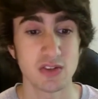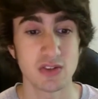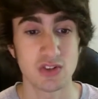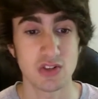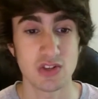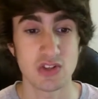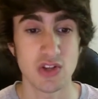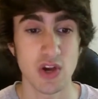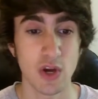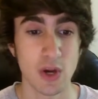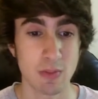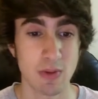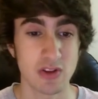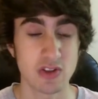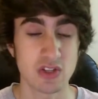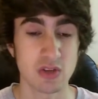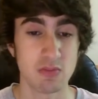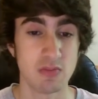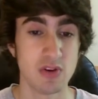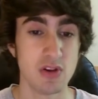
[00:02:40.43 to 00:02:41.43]
So let's just talk
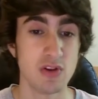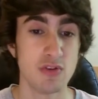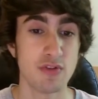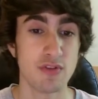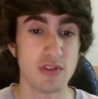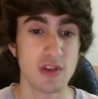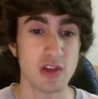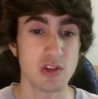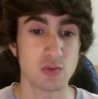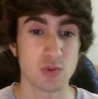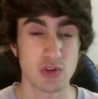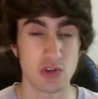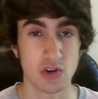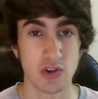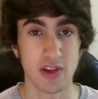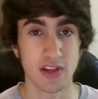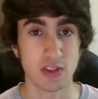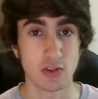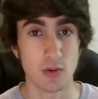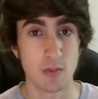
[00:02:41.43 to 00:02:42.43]
about some new things things, which are
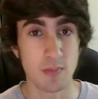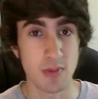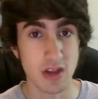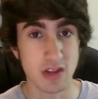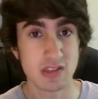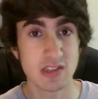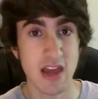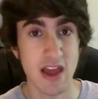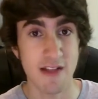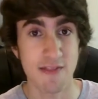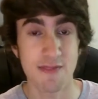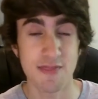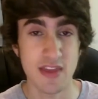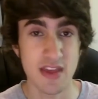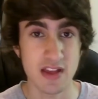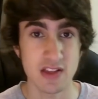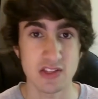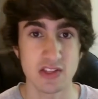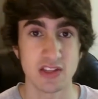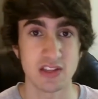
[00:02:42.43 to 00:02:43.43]
like their big 10
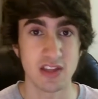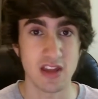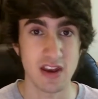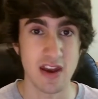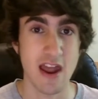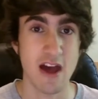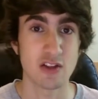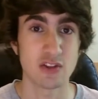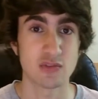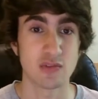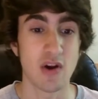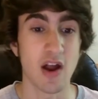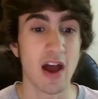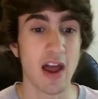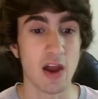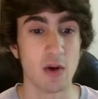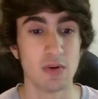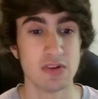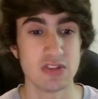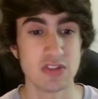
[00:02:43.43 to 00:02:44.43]
things that they announced for
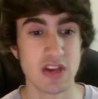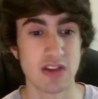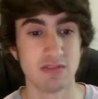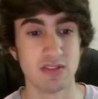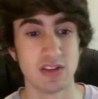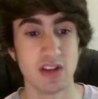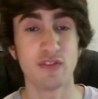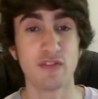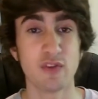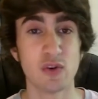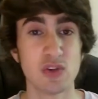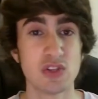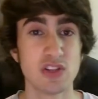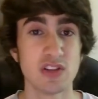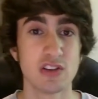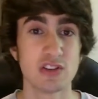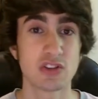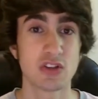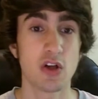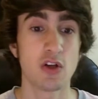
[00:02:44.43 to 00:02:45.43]
iOS 7. The first
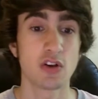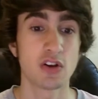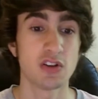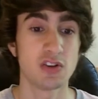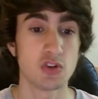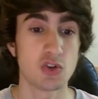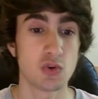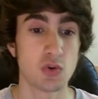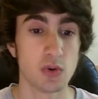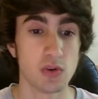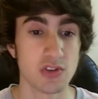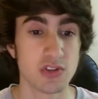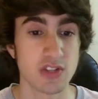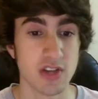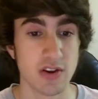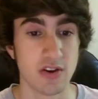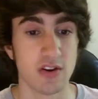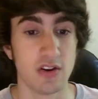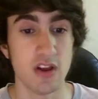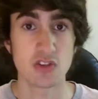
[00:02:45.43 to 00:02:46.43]
thing is called Control
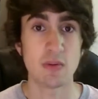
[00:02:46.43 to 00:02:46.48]
Center.